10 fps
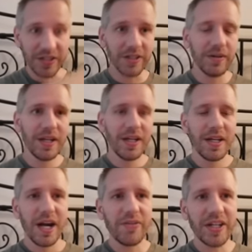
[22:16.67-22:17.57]
so
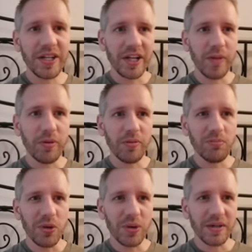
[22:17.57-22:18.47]
I would need a couple
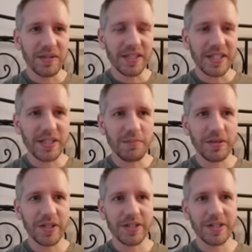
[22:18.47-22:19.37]
more at least,
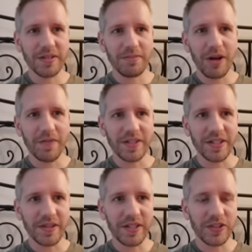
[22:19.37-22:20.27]
plus
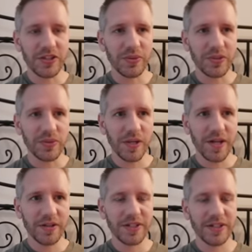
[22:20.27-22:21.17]
obviously these two as
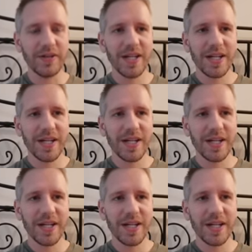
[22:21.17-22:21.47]
well, so